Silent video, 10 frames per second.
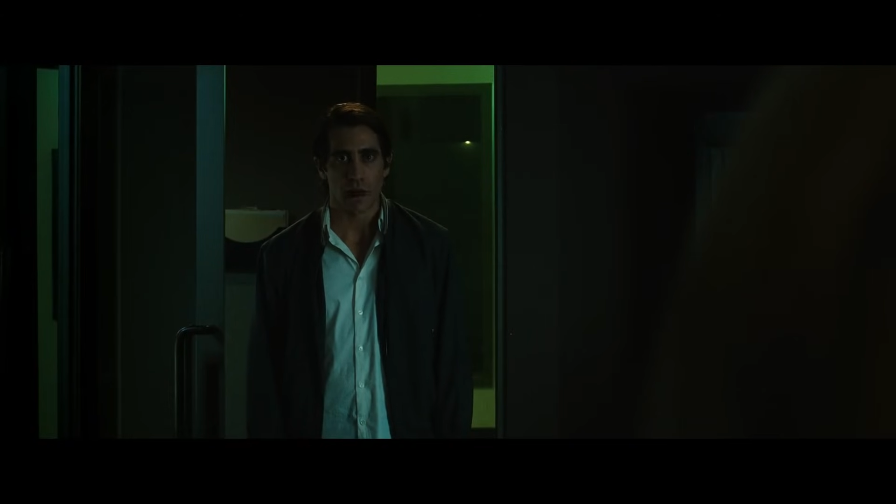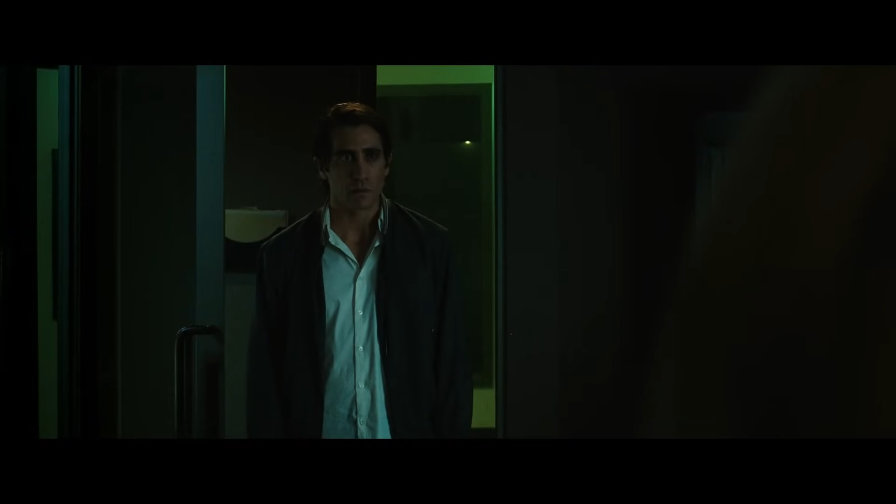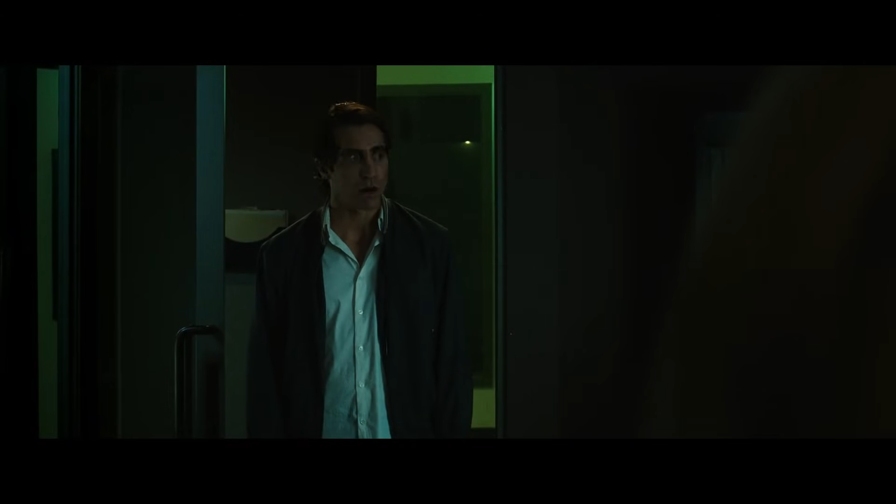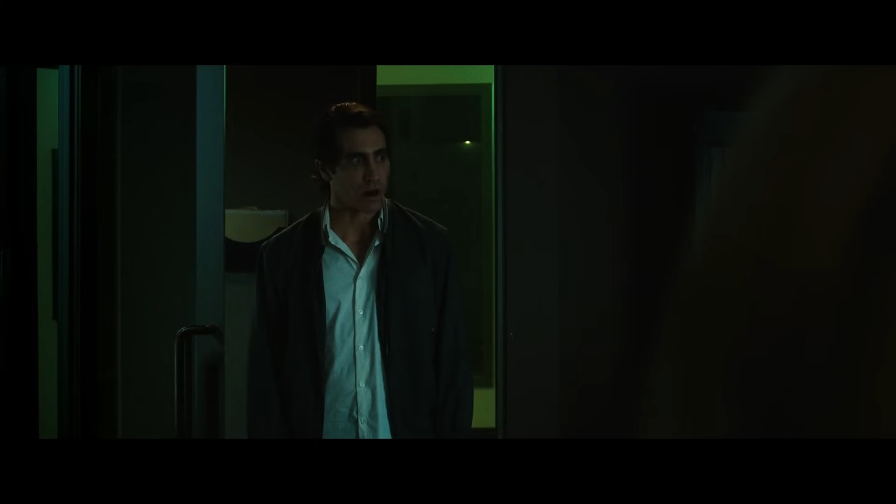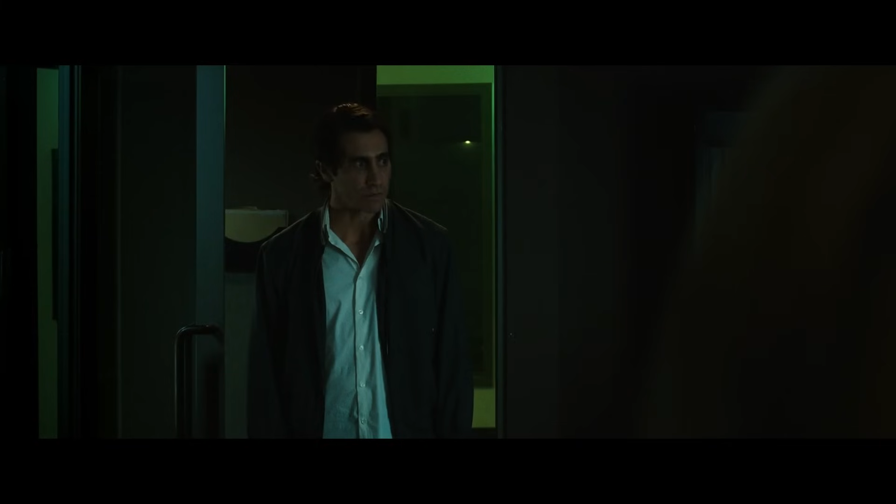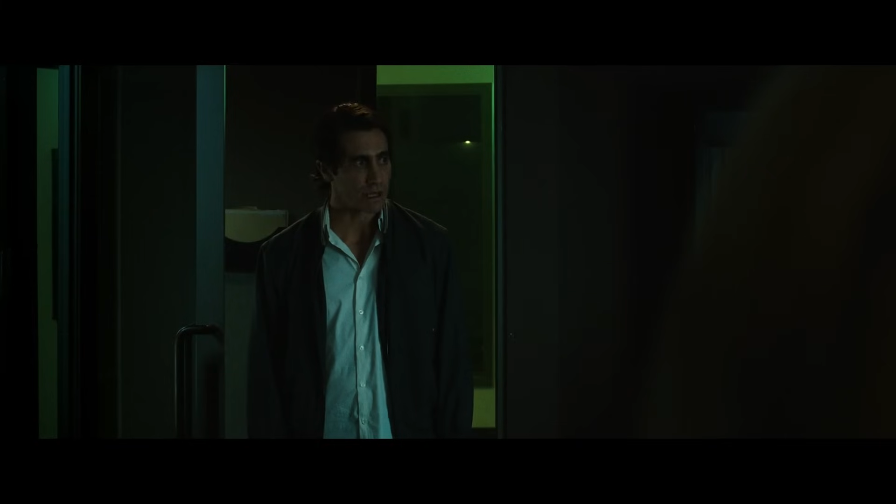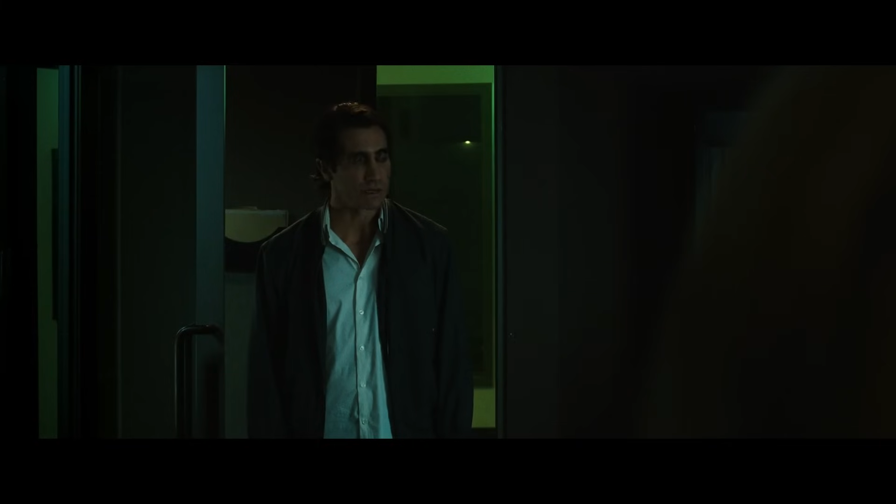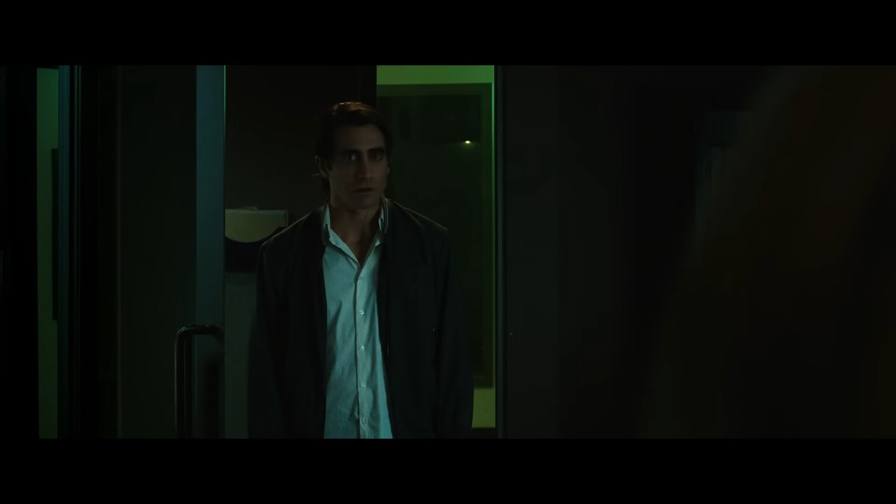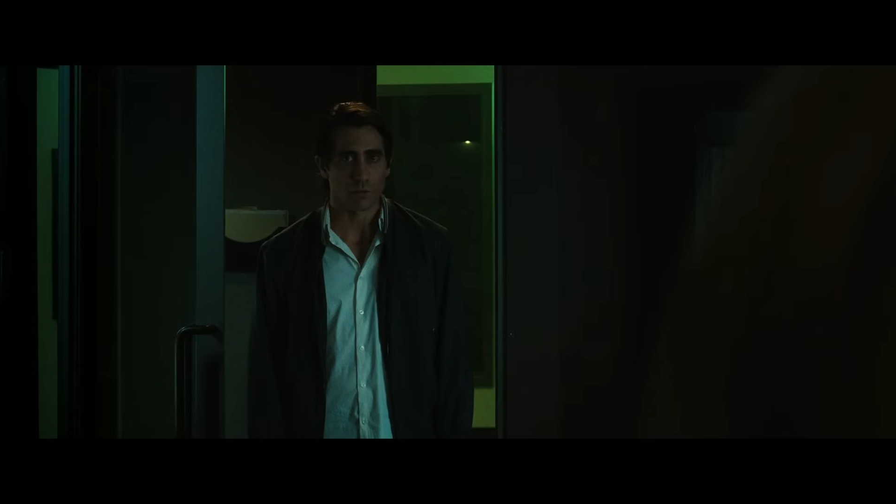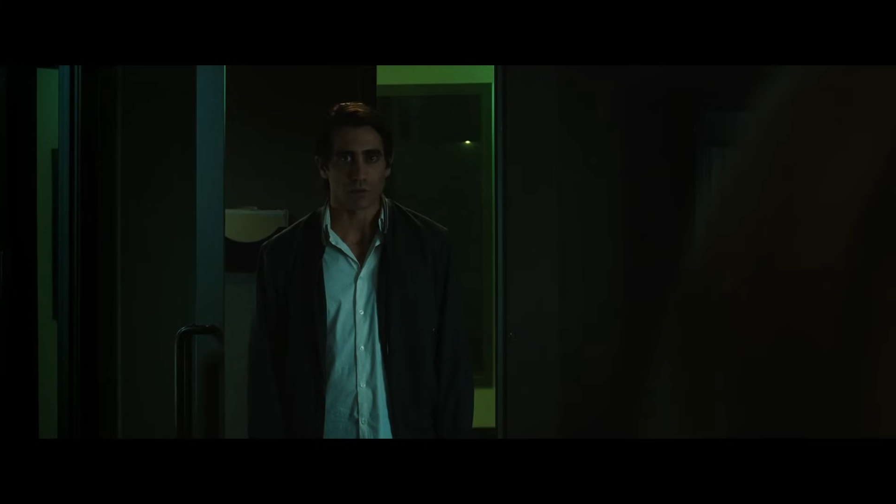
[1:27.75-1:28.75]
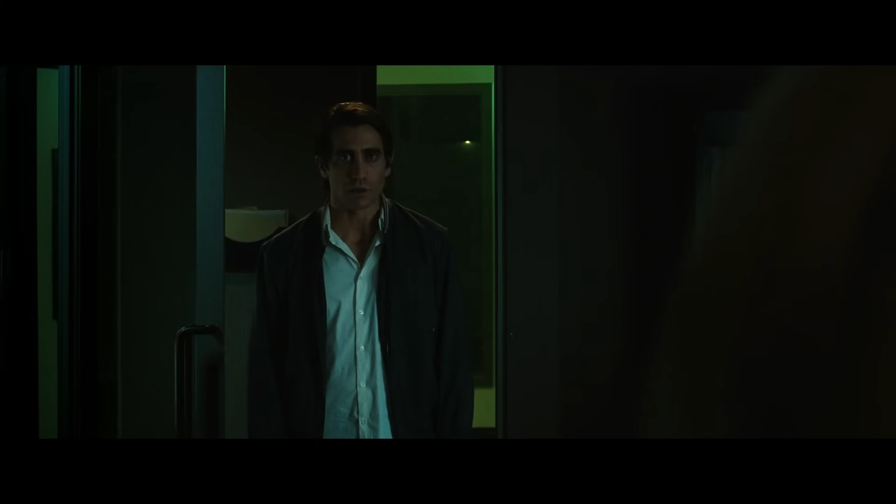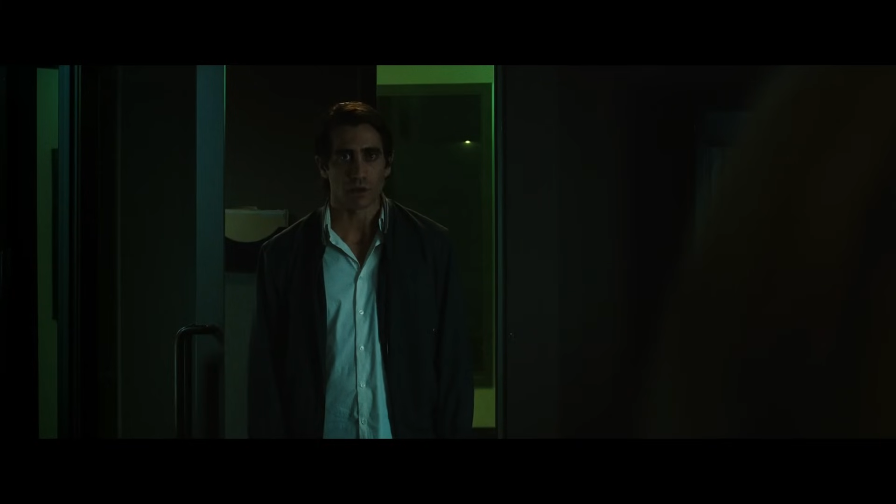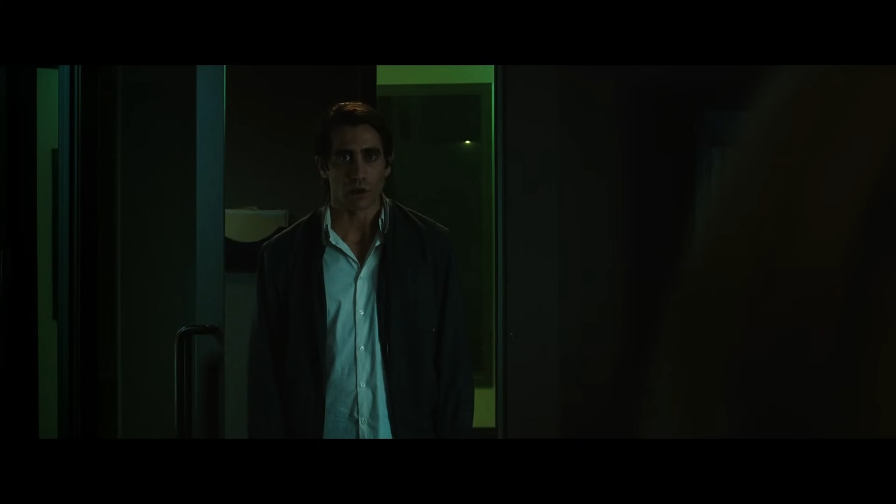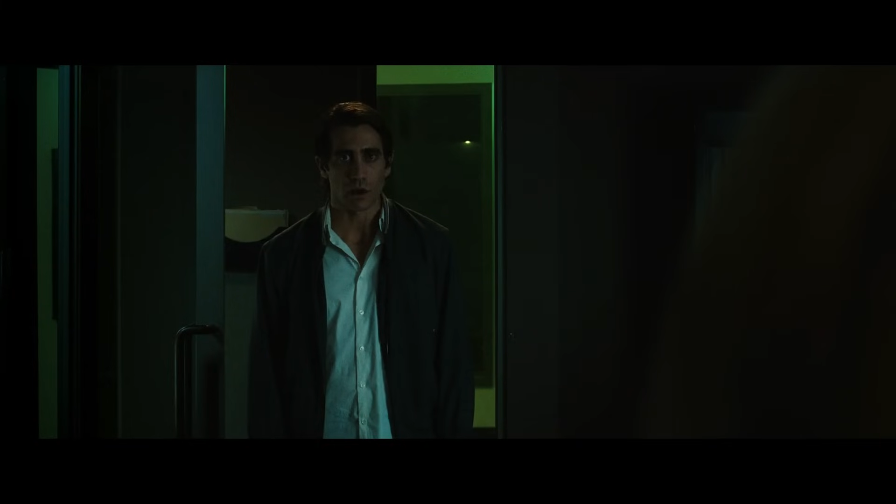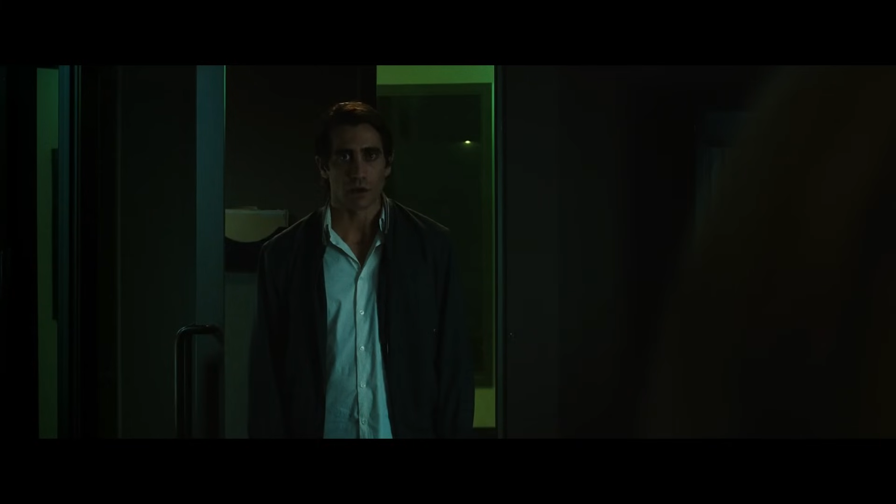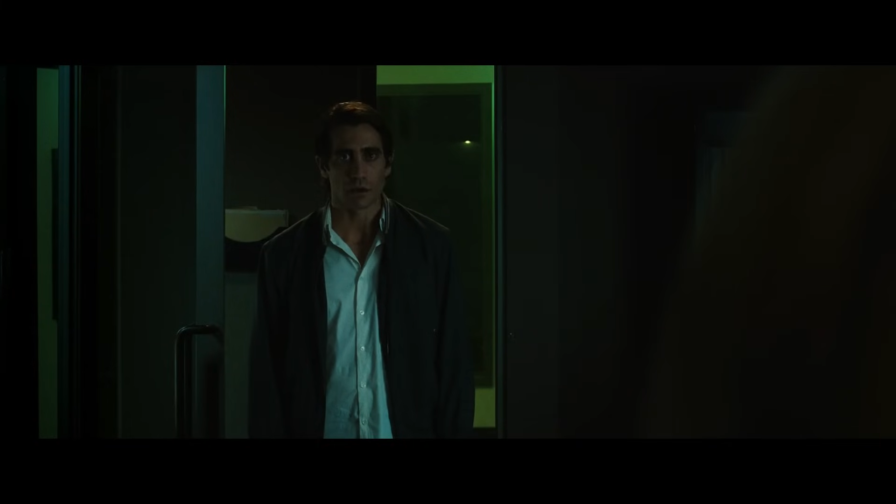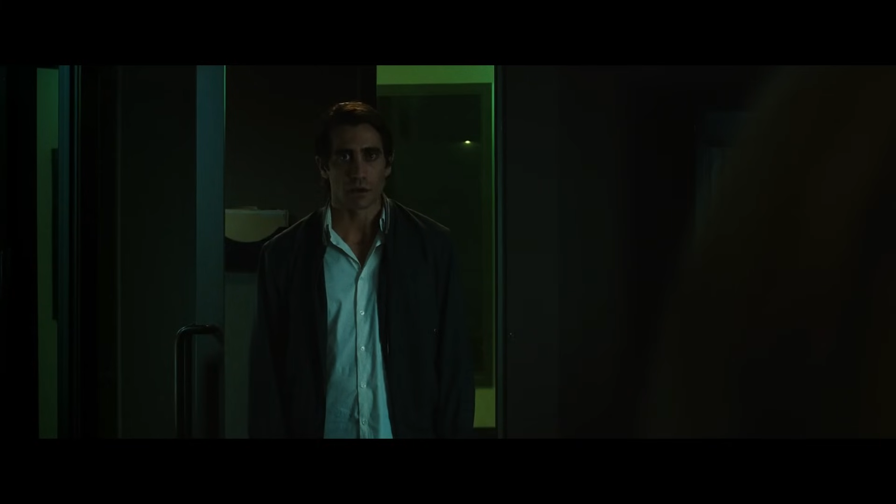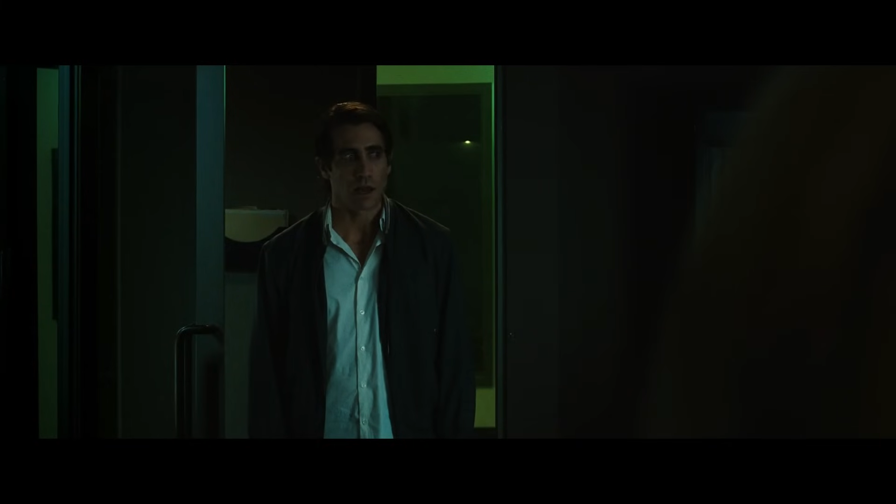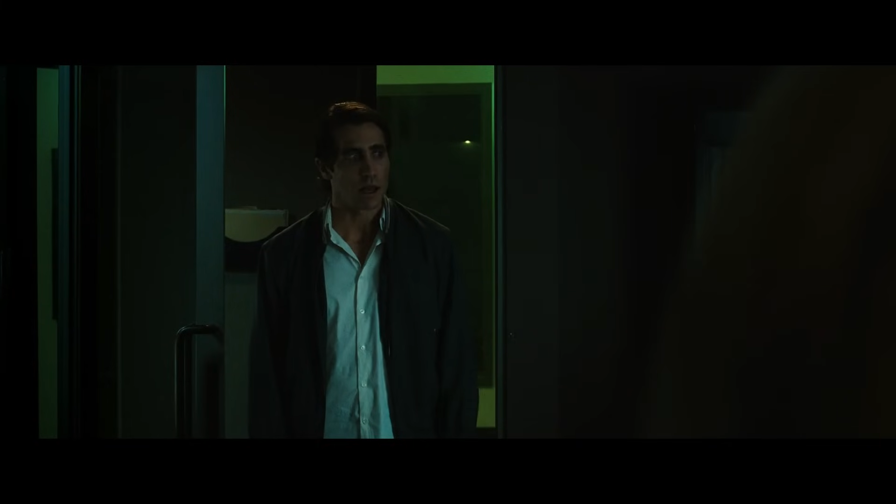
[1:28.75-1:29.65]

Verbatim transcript: I'd want updates on what was going on.